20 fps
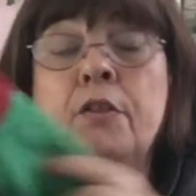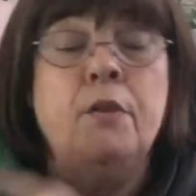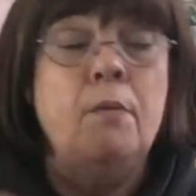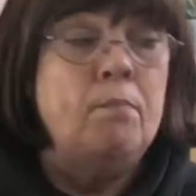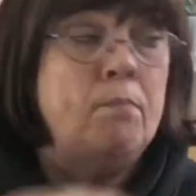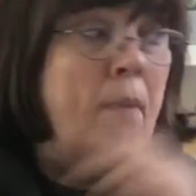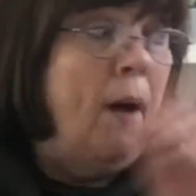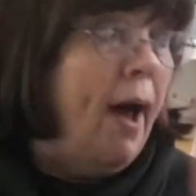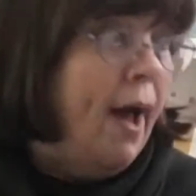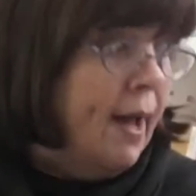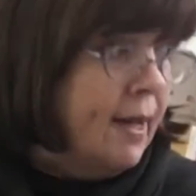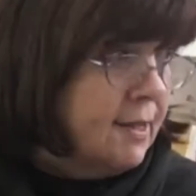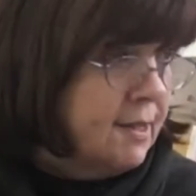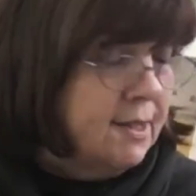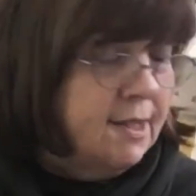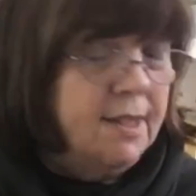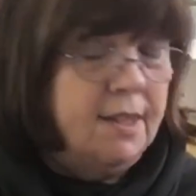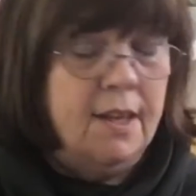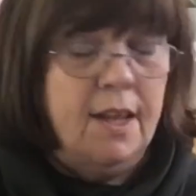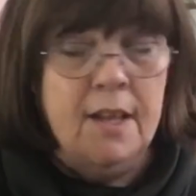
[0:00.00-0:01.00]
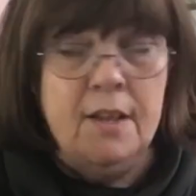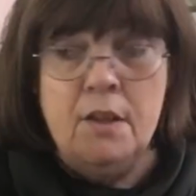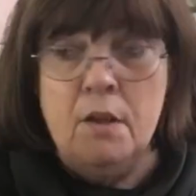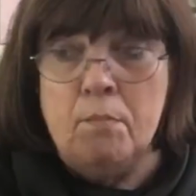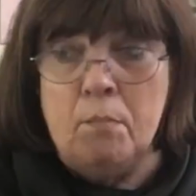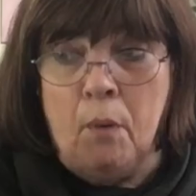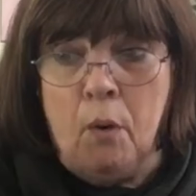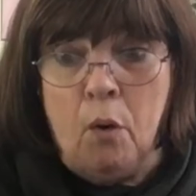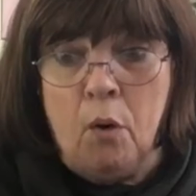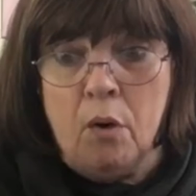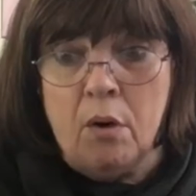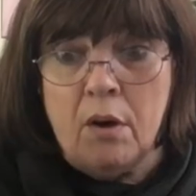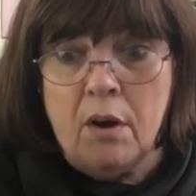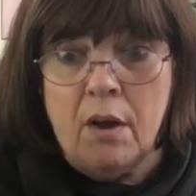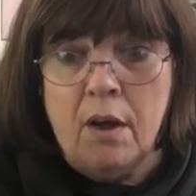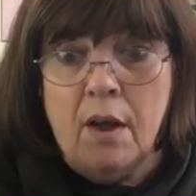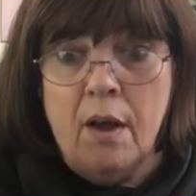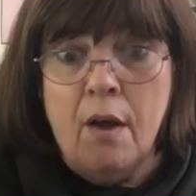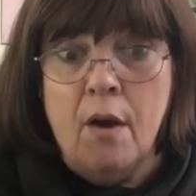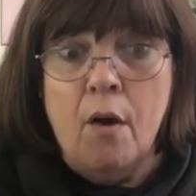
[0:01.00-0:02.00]
the pattern in the book,
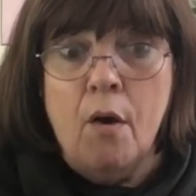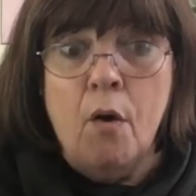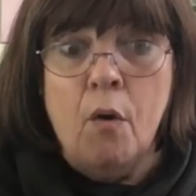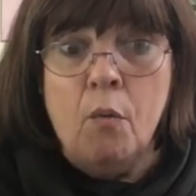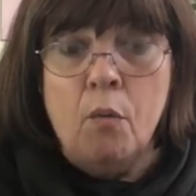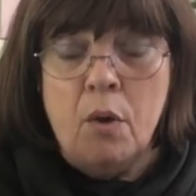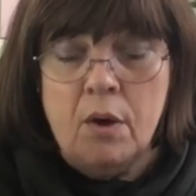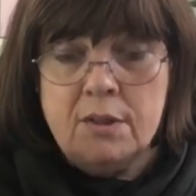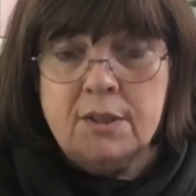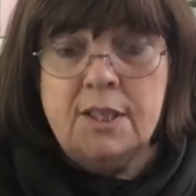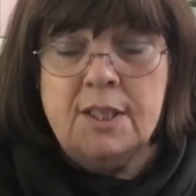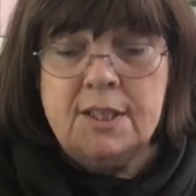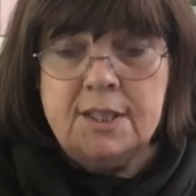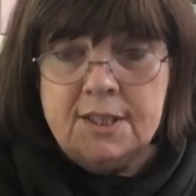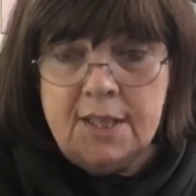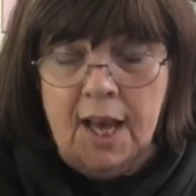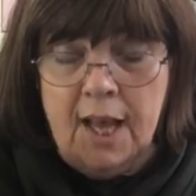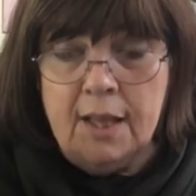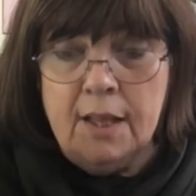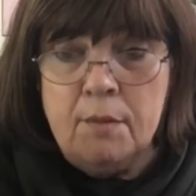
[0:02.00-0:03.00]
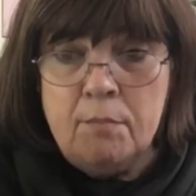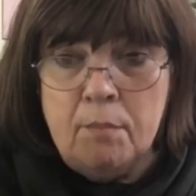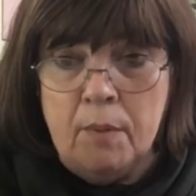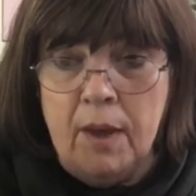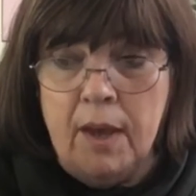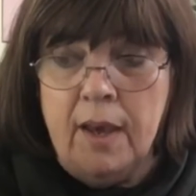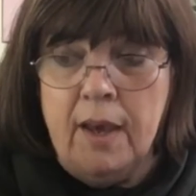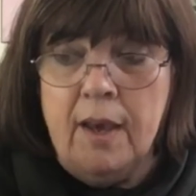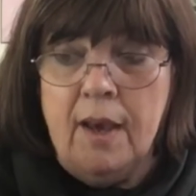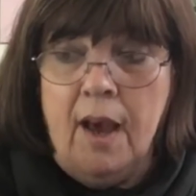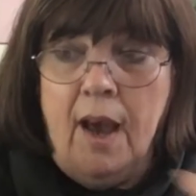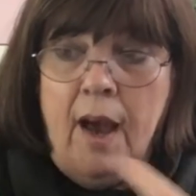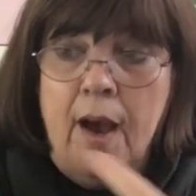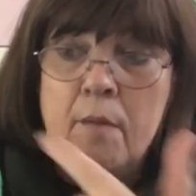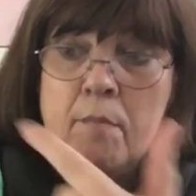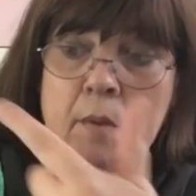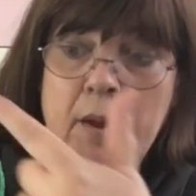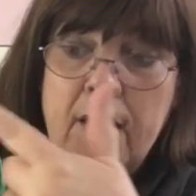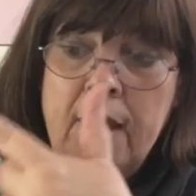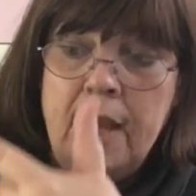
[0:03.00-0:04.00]
what it's telling me how
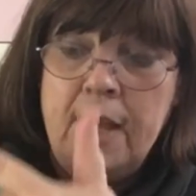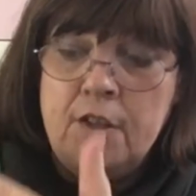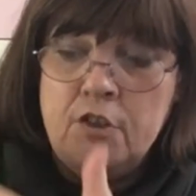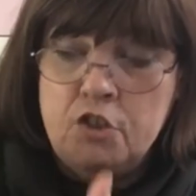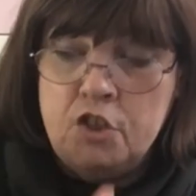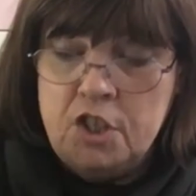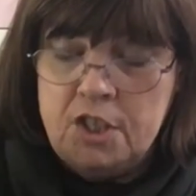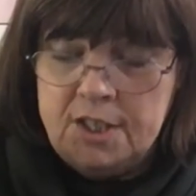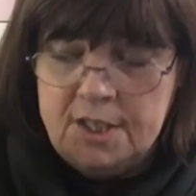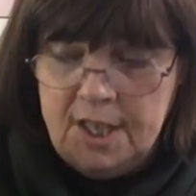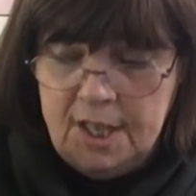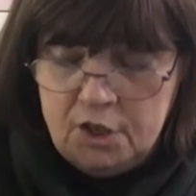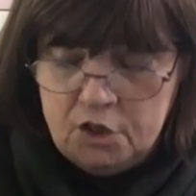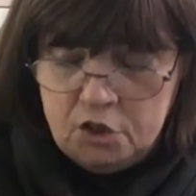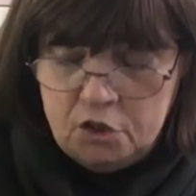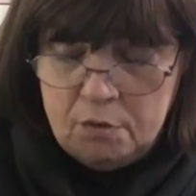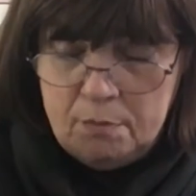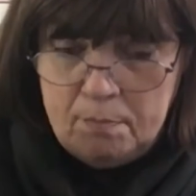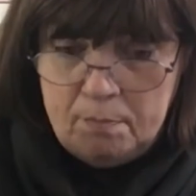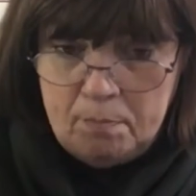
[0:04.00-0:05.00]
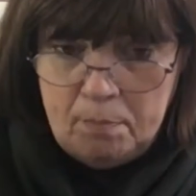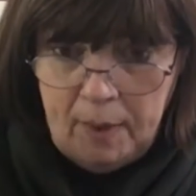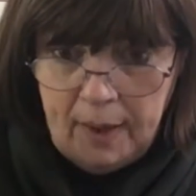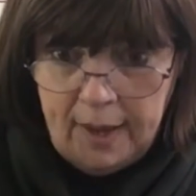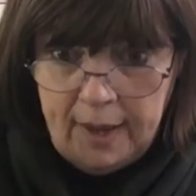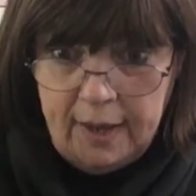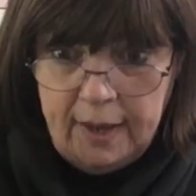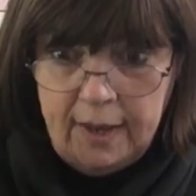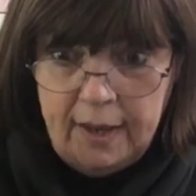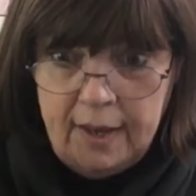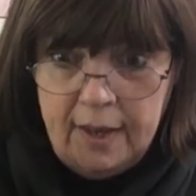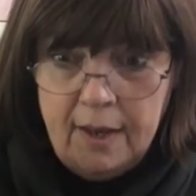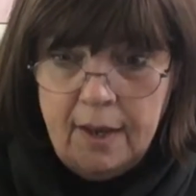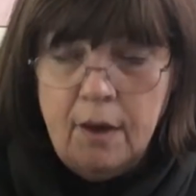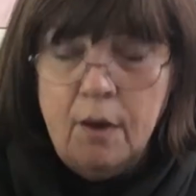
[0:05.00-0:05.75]
many inches this should be,